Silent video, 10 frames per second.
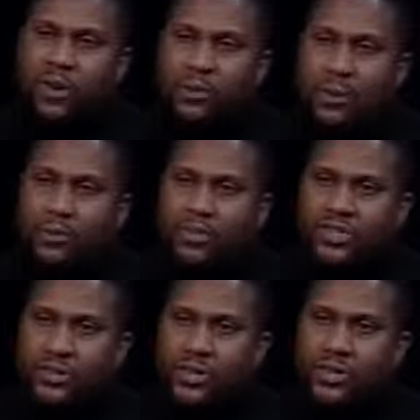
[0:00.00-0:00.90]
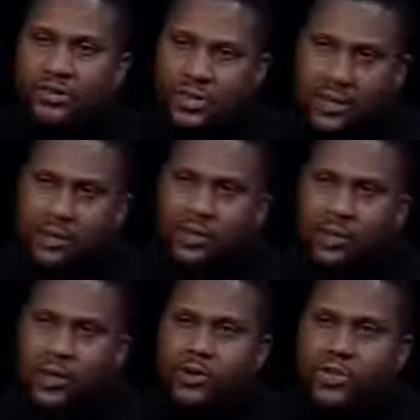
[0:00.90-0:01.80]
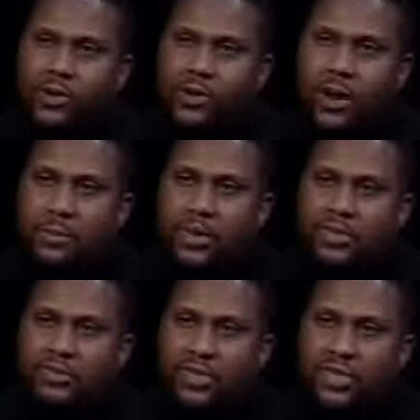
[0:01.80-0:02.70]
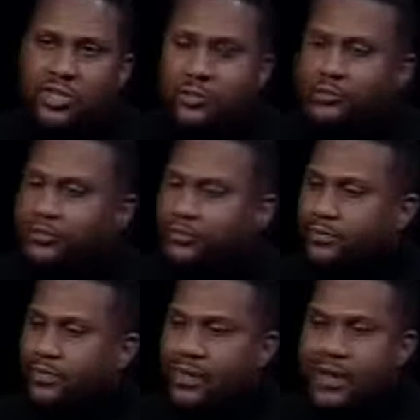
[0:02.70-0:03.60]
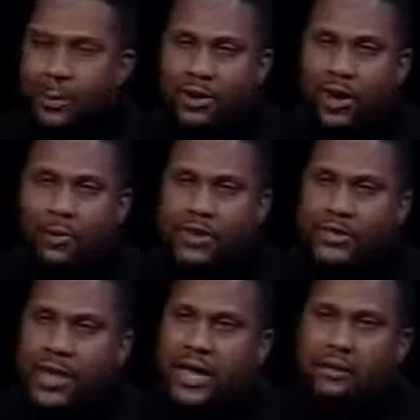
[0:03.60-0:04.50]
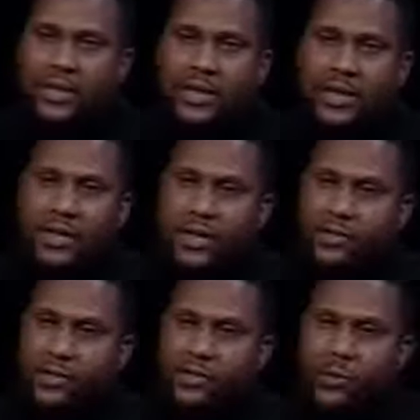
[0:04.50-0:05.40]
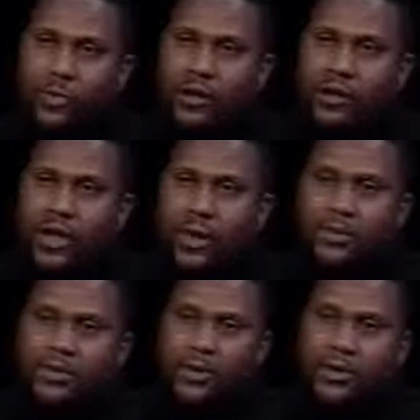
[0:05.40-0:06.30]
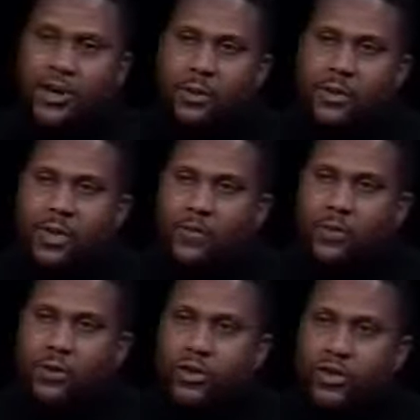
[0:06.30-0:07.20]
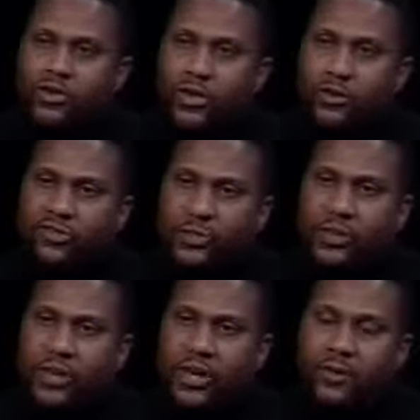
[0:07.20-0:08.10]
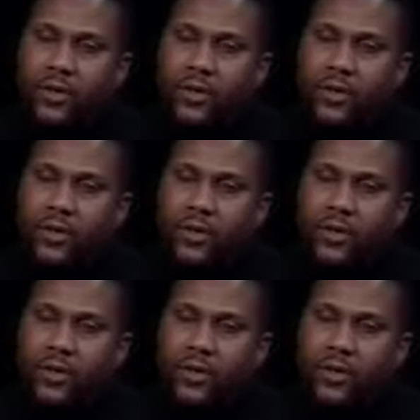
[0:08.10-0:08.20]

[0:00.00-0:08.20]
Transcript: of my books. He said, come on the radio show, talk about this issue. I went on one time. It turned into a regular commentary. Now here we are four years later, still together.